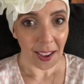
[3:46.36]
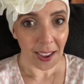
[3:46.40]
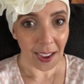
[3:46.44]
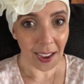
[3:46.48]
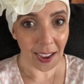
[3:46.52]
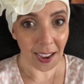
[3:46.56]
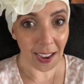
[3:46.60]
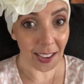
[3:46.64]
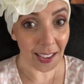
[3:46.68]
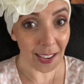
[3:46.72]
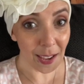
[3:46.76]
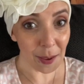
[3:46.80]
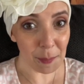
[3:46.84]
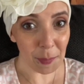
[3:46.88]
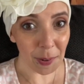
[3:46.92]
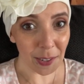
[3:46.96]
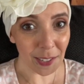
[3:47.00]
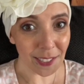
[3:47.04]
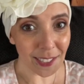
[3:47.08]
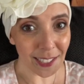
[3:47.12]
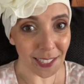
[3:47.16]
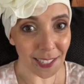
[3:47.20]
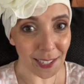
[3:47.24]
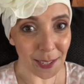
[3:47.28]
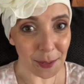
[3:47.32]
Hi
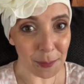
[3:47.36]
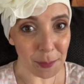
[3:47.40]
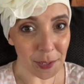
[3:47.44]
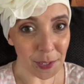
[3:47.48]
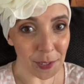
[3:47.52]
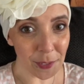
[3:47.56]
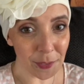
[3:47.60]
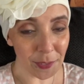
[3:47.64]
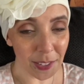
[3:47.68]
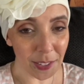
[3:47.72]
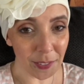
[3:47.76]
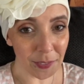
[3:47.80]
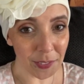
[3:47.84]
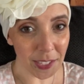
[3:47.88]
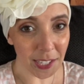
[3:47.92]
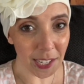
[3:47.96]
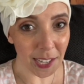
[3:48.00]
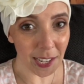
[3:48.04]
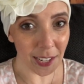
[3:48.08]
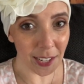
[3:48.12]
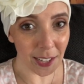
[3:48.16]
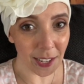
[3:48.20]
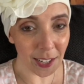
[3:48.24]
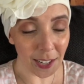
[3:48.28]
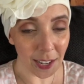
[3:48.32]
MRT, Miss Reeves
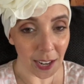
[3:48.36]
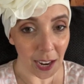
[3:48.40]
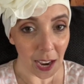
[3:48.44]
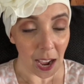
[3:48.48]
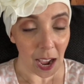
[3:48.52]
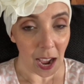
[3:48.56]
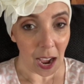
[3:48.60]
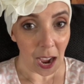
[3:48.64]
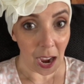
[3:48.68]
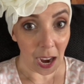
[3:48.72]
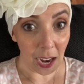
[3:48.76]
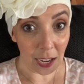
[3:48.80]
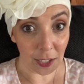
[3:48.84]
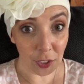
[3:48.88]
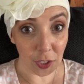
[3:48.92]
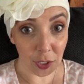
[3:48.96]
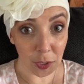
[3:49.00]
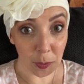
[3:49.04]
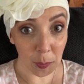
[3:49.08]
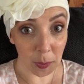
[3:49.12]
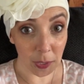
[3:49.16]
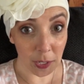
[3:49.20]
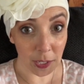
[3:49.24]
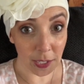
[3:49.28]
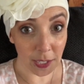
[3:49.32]
here. I just
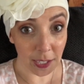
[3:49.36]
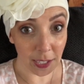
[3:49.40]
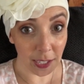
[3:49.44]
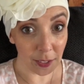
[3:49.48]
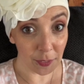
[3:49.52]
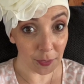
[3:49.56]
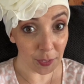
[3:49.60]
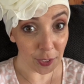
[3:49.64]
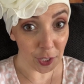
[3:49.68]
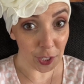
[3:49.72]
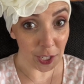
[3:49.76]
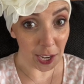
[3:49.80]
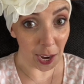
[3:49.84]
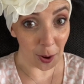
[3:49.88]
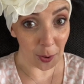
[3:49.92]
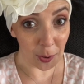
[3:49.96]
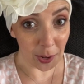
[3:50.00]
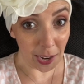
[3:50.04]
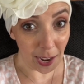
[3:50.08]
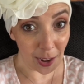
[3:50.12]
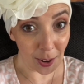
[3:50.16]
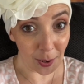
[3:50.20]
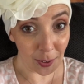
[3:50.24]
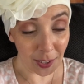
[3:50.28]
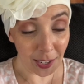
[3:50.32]
wanted to give a shout
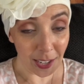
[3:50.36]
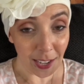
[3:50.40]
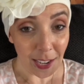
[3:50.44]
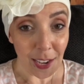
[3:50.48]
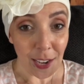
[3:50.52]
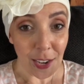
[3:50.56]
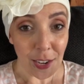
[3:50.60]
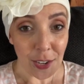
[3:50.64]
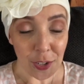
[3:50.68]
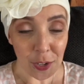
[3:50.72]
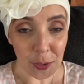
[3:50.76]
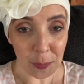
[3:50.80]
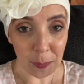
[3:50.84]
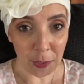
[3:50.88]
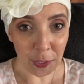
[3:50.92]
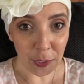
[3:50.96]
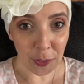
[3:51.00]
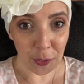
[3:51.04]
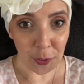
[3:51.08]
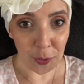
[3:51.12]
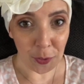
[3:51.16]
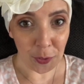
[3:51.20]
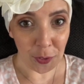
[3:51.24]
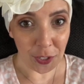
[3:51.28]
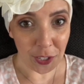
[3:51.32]
out to my
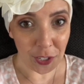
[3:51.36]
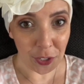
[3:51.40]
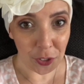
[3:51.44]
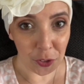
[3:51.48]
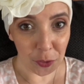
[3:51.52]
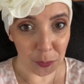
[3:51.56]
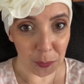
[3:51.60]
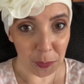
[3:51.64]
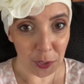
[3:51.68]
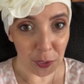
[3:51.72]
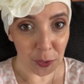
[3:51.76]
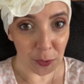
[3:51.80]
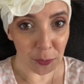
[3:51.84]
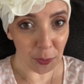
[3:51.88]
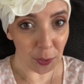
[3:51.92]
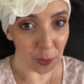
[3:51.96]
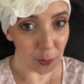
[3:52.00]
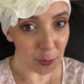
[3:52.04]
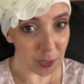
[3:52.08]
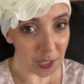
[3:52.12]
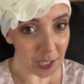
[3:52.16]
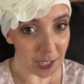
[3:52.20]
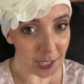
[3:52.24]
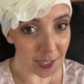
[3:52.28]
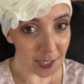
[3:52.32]
student teacher, Miss
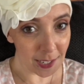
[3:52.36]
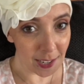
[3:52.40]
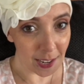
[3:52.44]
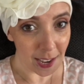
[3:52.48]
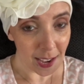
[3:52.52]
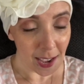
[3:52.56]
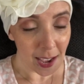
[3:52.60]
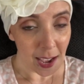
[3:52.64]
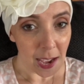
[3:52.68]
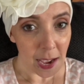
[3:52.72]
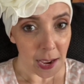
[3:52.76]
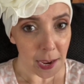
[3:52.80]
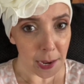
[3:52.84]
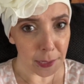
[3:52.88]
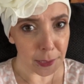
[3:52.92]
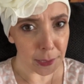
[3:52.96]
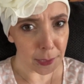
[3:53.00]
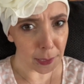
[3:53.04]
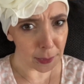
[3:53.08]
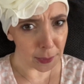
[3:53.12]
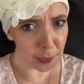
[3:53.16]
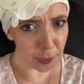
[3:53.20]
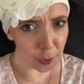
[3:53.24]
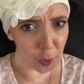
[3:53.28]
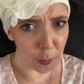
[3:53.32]
Rosen. It's a
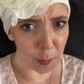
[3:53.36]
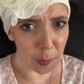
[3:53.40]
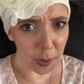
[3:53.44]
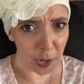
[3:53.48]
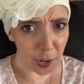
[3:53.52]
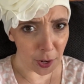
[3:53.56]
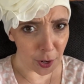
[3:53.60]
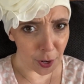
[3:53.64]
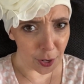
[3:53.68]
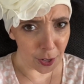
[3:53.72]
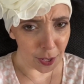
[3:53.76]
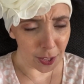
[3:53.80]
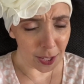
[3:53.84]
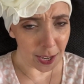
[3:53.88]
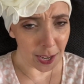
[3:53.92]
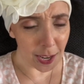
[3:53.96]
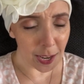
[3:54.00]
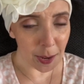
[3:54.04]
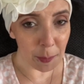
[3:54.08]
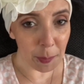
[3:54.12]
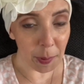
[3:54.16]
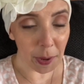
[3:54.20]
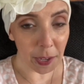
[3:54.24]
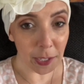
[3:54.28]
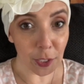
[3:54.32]
little bit early,
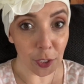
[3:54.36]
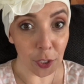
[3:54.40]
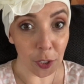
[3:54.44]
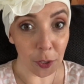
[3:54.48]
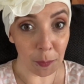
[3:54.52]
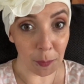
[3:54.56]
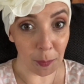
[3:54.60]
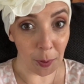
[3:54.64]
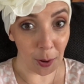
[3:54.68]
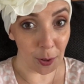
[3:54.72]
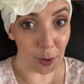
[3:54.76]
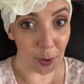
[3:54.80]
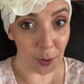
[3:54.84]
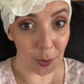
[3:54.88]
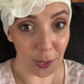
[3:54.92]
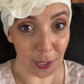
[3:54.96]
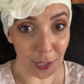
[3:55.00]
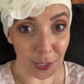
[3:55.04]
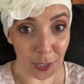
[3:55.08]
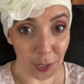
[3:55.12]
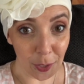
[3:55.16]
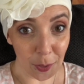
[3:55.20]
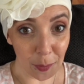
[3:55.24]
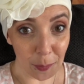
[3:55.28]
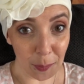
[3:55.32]
but tomorrow
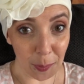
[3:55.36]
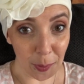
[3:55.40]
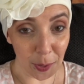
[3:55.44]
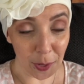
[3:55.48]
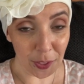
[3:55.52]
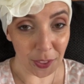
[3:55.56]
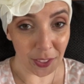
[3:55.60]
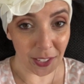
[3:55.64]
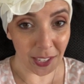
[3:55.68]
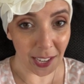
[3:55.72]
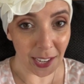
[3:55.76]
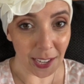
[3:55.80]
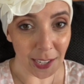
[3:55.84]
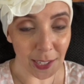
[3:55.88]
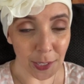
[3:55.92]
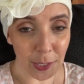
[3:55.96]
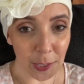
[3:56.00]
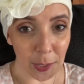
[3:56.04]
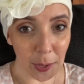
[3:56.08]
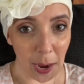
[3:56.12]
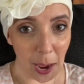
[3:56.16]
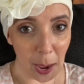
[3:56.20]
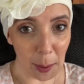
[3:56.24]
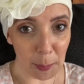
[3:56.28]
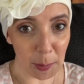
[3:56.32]
is her birthday, so
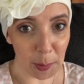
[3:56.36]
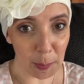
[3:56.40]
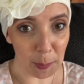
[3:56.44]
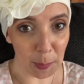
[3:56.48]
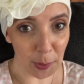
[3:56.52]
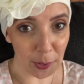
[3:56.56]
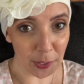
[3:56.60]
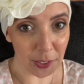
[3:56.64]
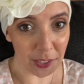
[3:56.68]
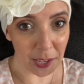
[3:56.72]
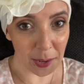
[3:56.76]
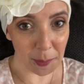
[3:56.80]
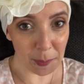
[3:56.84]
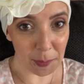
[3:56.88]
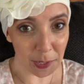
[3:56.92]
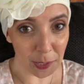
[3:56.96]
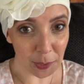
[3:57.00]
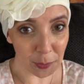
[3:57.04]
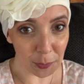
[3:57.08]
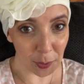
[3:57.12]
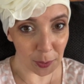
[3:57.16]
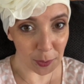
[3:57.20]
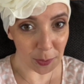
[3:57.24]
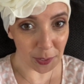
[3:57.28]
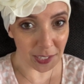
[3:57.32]
happy birthday, Miss
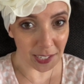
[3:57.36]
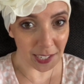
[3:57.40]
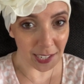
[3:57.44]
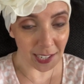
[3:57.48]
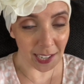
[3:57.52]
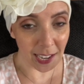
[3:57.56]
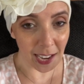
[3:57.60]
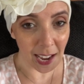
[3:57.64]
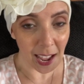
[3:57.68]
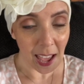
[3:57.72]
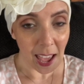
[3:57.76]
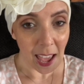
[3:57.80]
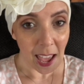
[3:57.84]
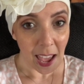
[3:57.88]
Rosen.